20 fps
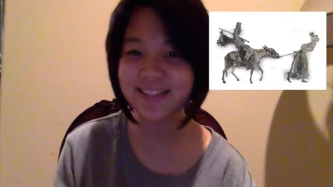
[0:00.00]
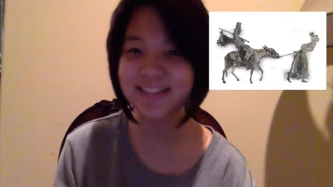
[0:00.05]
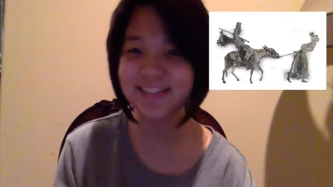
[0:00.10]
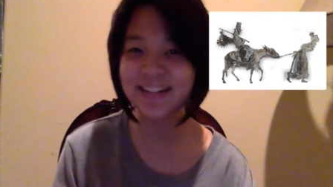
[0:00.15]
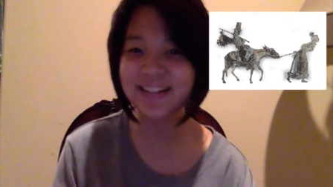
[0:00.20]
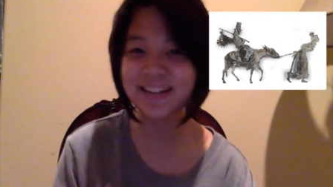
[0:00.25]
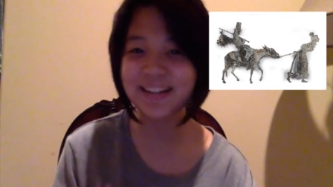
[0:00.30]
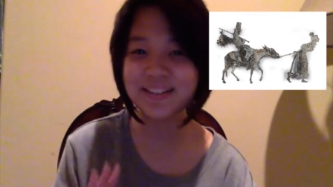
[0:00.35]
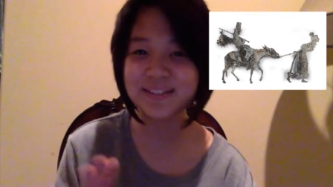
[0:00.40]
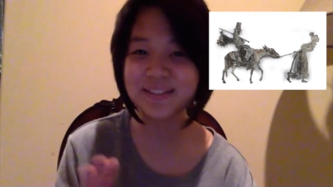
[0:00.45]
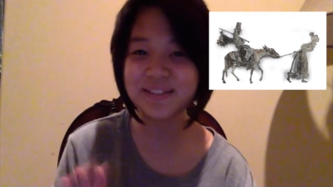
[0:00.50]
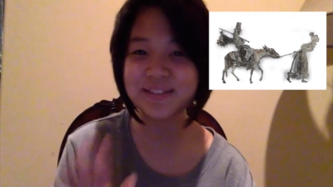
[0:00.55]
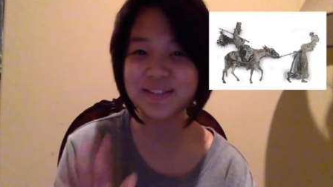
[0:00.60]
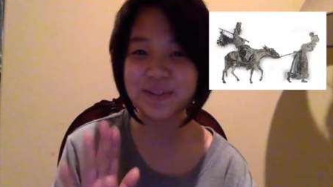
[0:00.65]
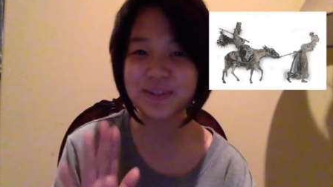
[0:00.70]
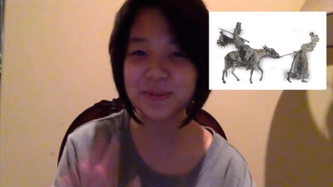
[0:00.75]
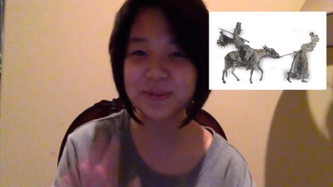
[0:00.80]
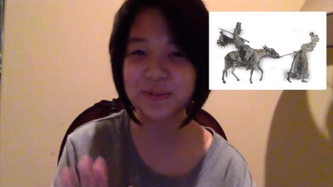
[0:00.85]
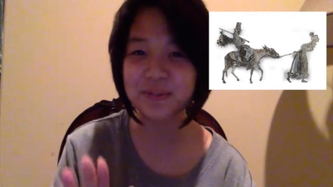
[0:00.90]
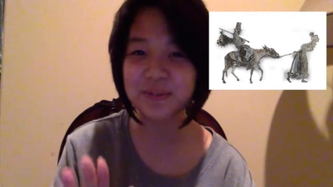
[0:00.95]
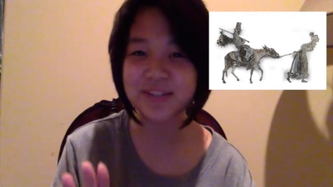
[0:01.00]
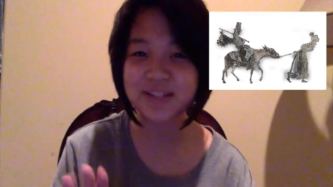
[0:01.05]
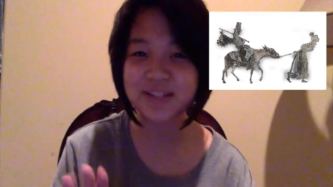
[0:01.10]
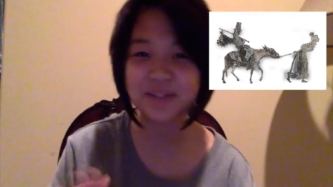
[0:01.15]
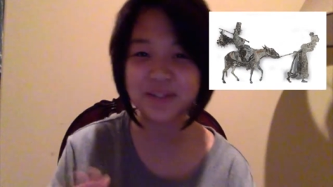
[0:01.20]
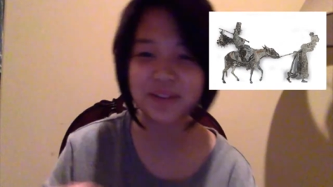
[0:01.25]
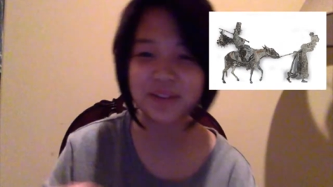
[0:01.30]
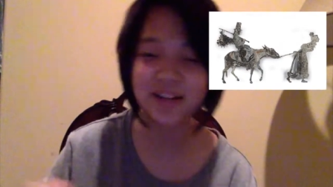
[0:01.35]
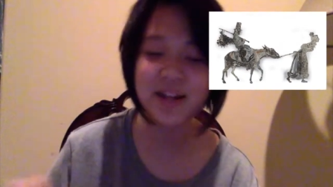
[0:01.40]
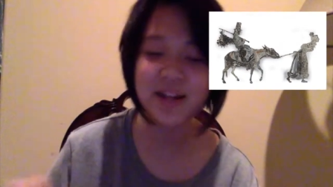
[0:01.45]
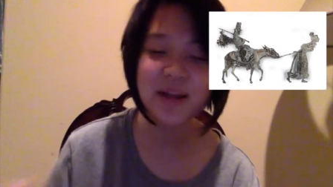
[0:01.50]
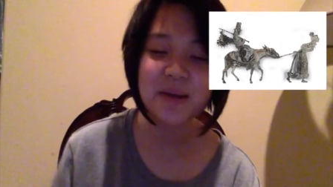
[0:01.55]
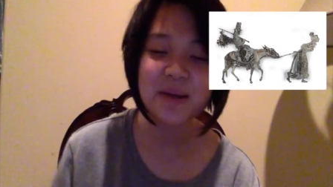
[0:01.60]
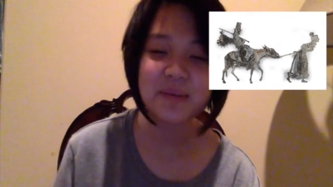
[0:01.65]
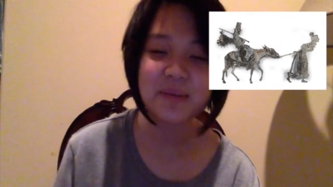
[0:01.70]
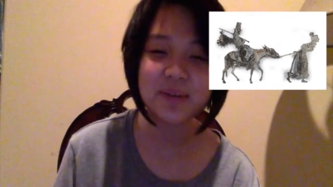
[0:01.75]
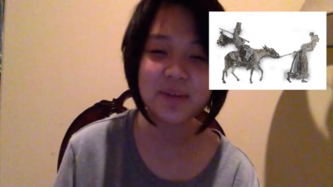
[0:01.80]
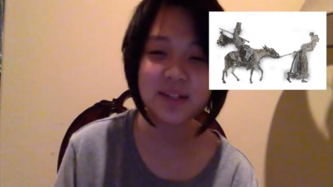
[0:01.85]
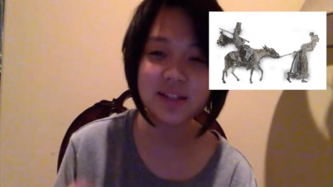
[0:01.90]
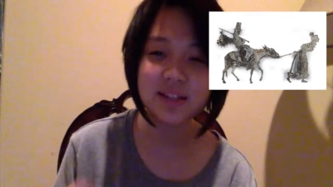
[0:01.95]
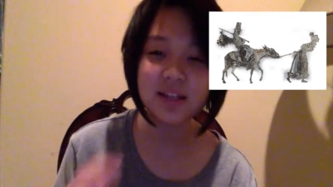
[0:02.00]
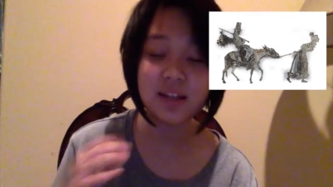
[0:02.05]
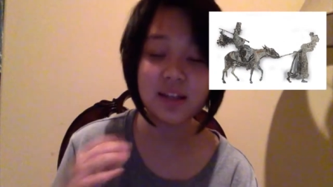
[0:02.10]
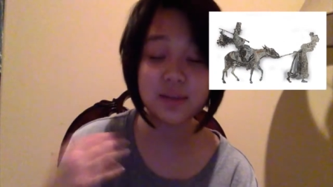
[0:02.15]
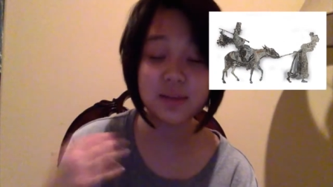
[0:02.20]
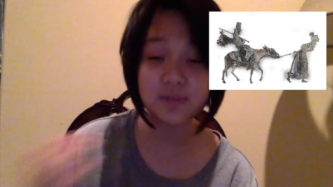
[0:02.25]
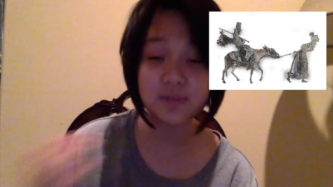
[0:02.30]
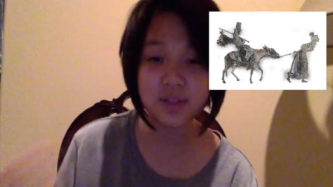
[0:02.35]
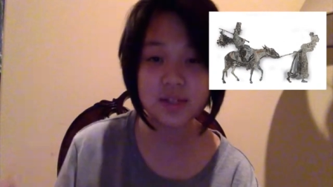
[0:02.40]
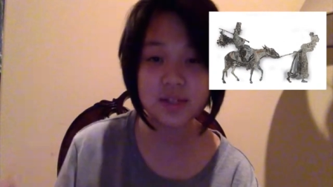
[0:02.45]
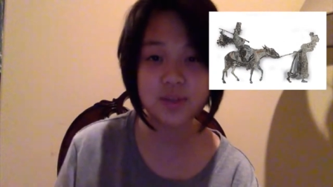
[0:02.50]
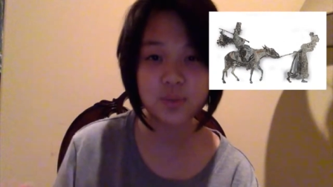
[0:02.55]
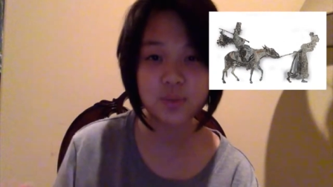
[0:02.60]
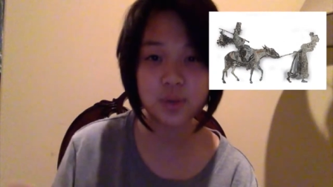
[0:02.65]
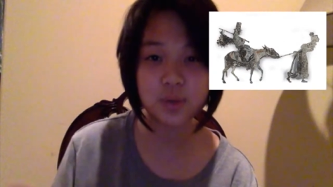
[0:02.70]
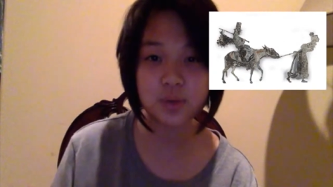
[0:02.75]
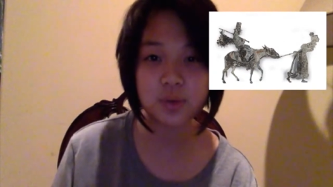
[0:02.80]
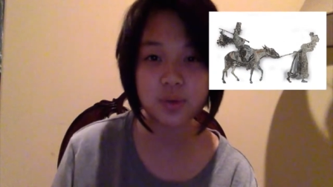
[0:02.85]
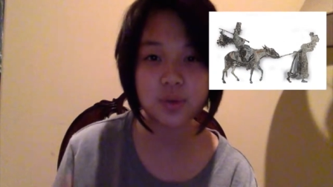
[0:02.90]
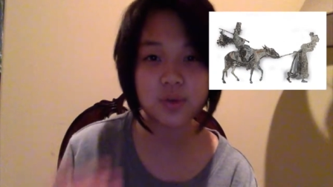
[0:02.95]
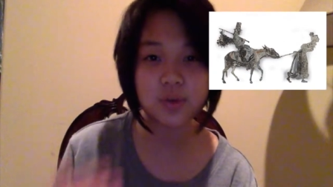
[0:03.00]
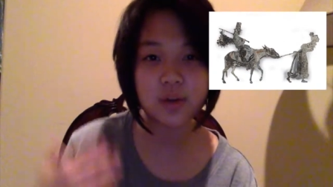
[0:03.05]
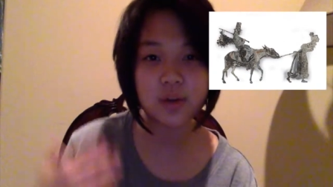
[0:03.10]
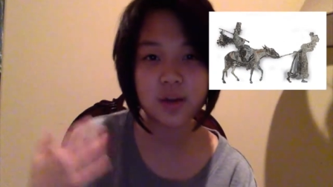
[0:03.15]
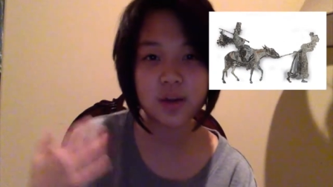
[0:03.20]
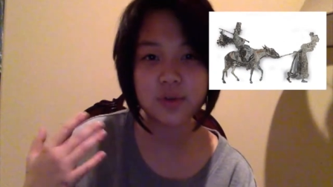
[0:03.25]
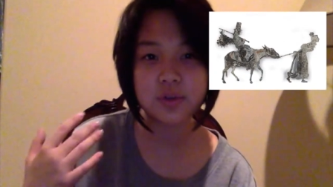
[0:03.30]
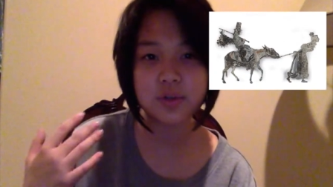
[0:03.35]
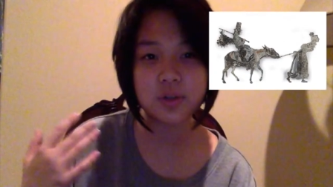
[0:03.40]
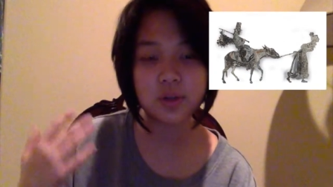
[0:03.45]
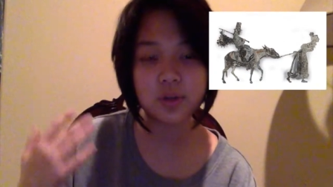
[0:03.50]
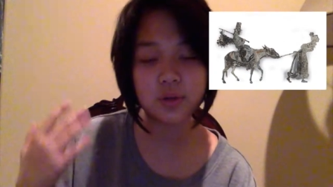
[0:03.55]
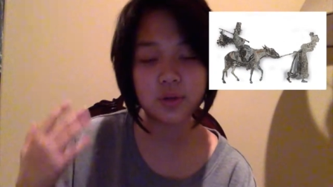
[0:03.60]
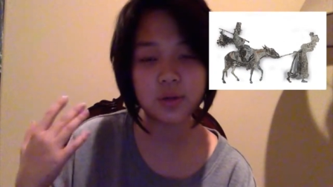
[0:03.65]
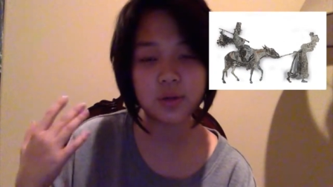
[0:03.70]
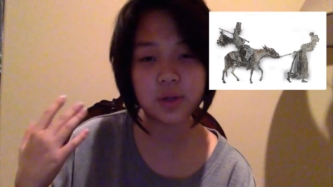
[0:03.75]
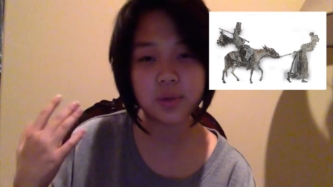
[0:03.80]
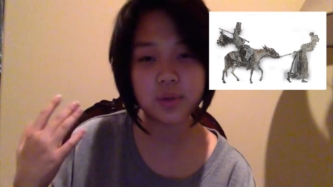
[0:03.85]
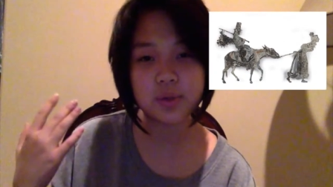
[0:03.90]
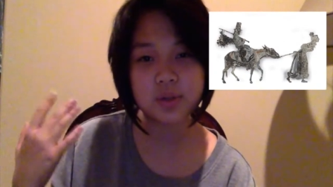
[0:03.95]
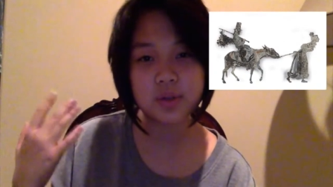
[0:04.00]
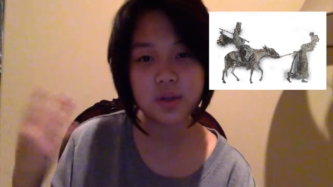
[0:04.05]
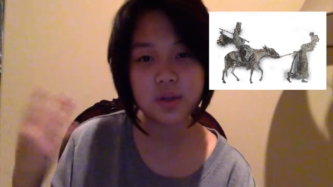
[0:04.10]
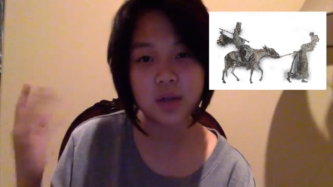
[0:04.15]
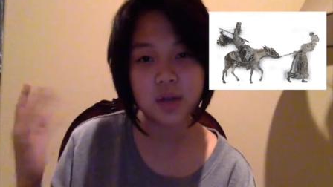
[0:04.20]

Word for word: I don't know if I said it right, but yeah, the Venus of Willendorf, how you know they were,